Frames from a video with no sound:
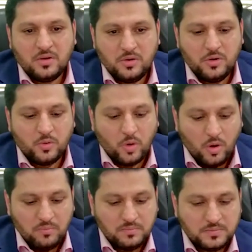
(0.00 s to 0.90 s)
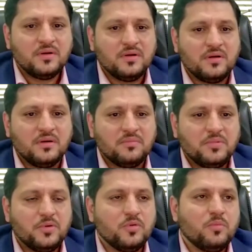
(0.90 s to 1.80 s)
Newcom.
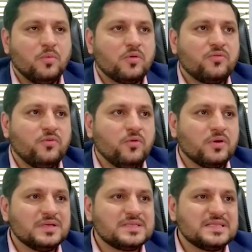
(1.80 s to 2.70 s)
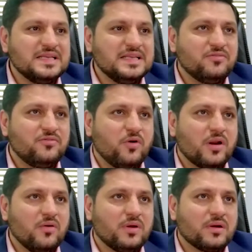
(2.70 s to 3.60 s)
You know, more focus in for
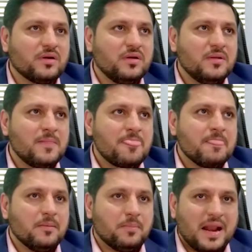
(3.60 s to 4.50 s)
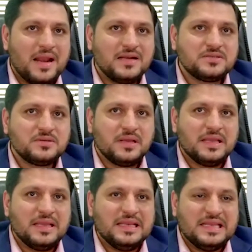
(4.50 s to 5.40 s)
our brands
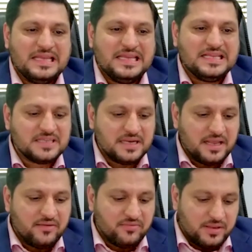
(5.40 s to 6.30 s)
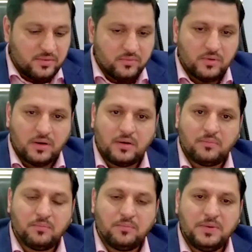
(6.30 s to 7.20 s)
in each and every
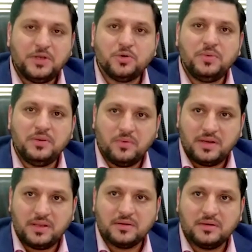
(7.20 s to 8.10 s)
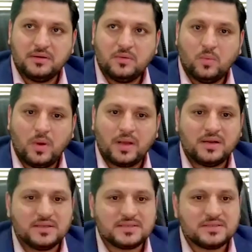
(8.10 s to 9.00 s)
B2B vertical, where
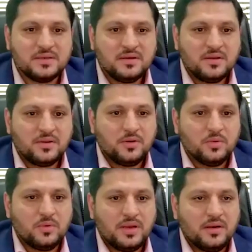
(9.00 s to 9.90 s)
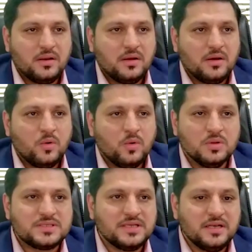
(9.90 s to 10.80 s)
it is, you know, in
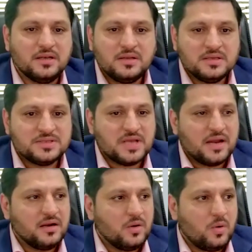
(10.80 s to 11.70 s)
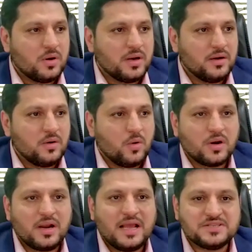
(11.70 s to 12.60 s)
wholesale channel or an
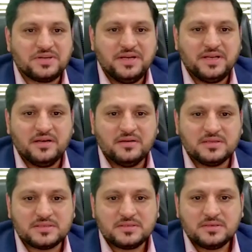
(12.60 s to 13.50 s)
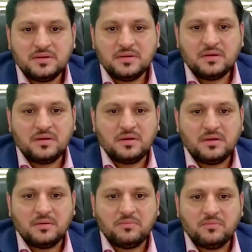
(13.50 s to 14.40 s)
organized retailers,
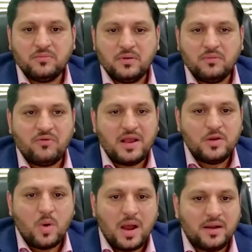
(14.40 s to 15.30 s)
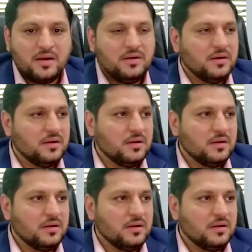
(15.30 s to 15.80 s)
value added